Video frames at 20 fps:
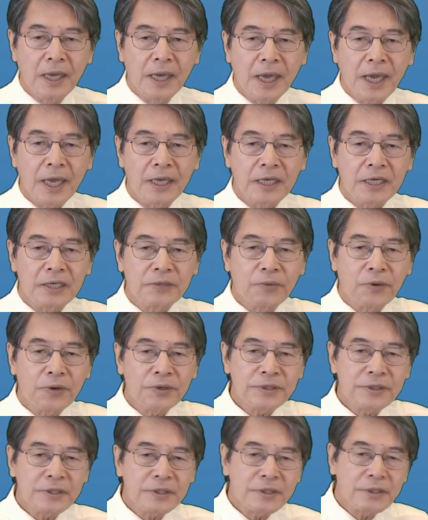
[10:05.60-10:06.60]
and it
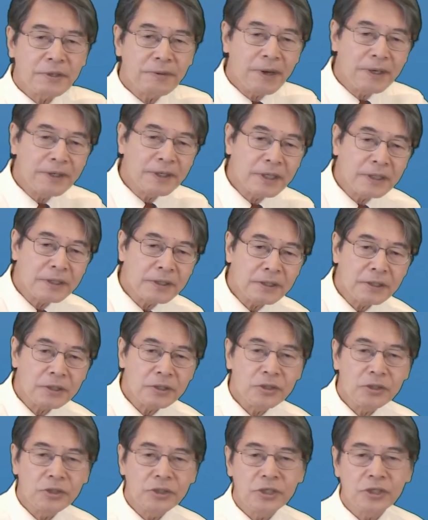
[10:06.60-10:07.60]
forced the surrounding
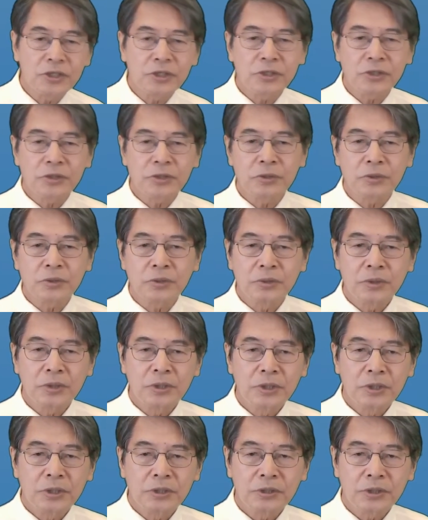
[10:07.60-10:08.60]
tissue
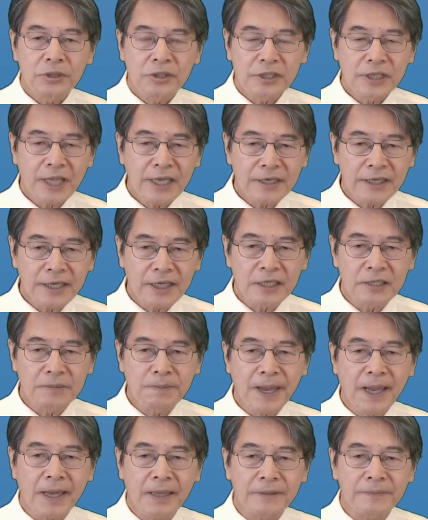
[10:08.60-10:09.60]
to slightly
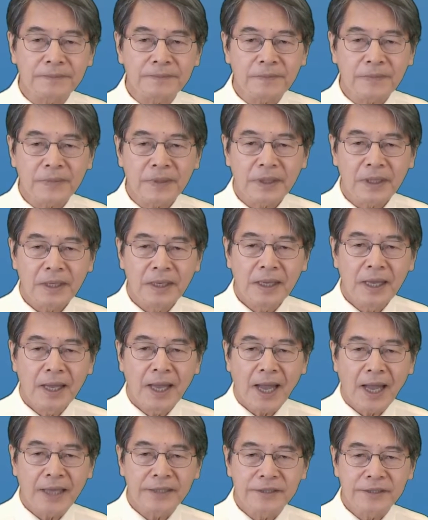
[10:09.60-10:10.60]
expand,
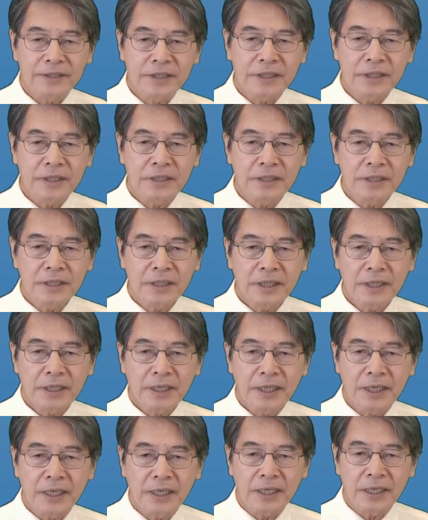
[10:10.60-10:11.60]
as seen
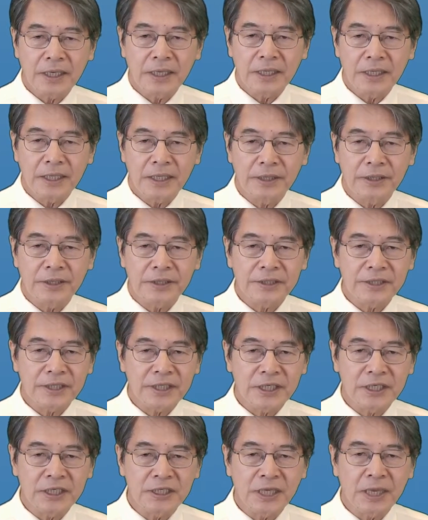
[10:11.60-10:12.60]
in this
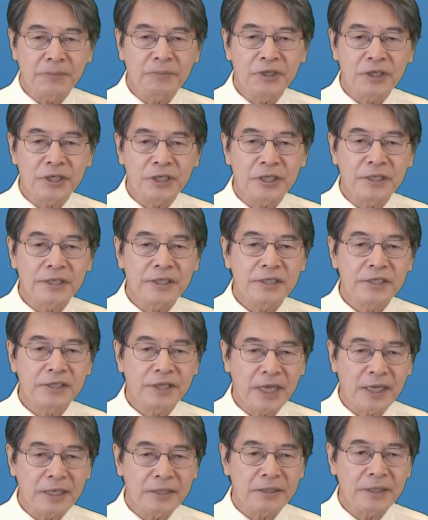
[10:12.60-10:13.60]
EMT
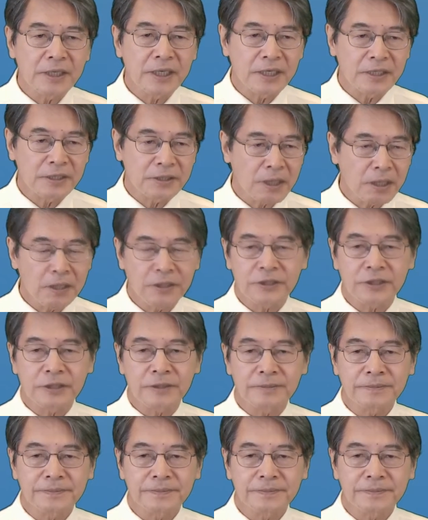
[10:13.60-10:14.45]
stained histology.